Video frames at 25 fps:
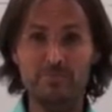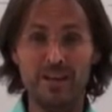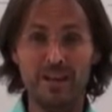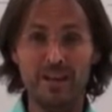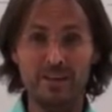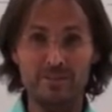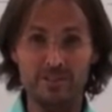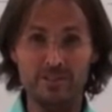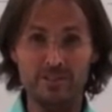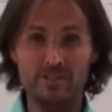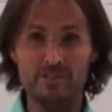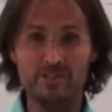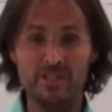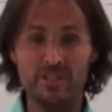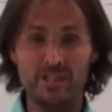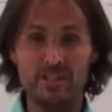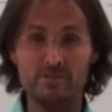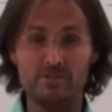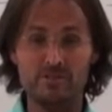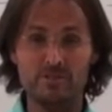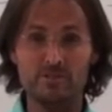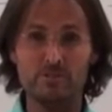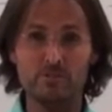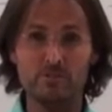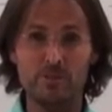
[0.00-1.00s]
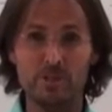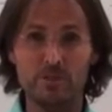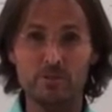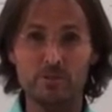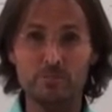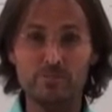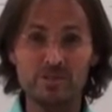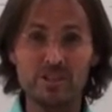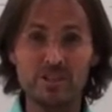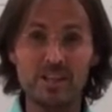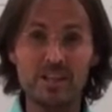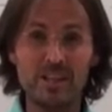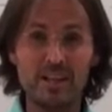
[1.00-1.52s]
path in the celestial
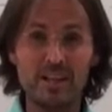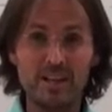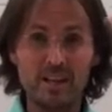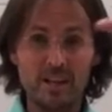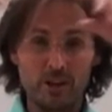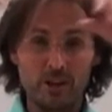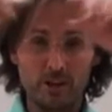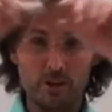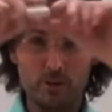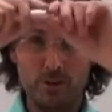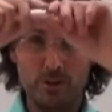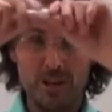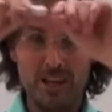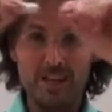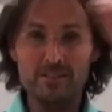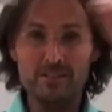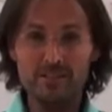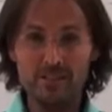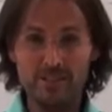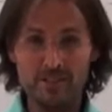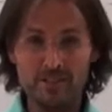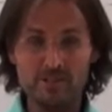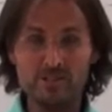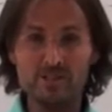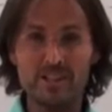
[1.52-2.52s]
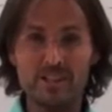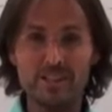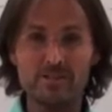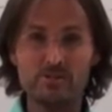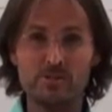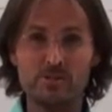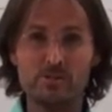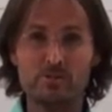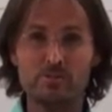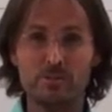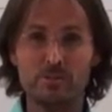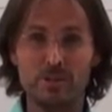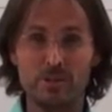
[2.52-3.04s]
realms, who entered the
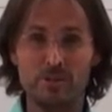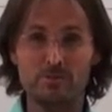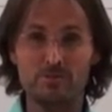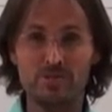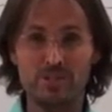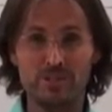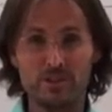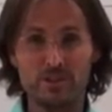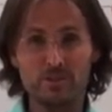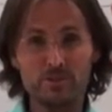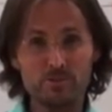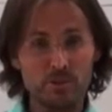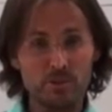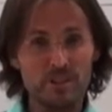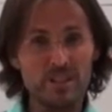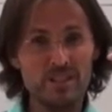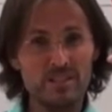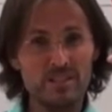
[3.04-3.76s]
celestial realms in the three